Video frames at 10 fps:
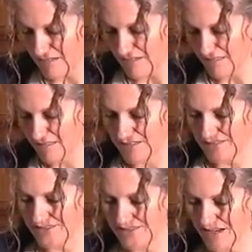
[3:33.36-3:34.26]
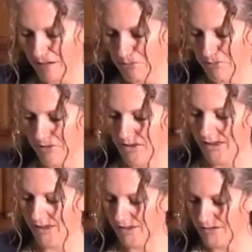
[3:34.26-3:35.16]
delicious depth
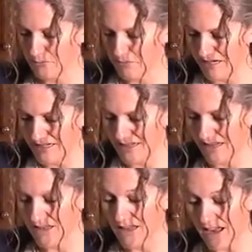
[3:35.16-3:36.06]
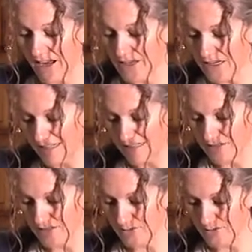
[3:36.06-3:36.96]
and binder. I like
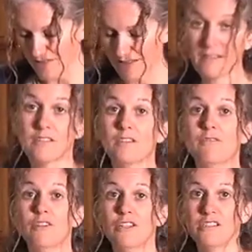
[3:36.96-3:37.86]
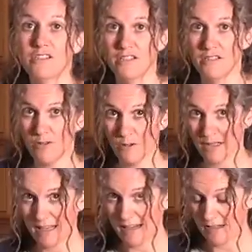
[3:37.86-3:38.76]
to use extra virgin
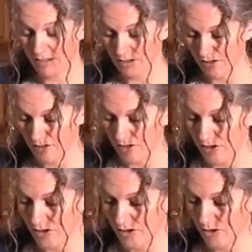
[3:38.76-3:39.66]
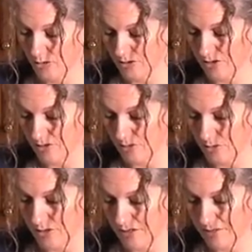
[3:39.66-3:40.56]
organic coconut
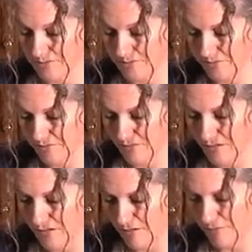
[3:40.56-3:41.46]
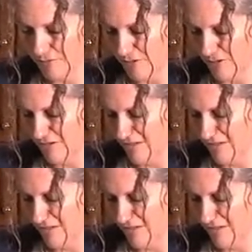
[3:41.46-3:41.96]
oil for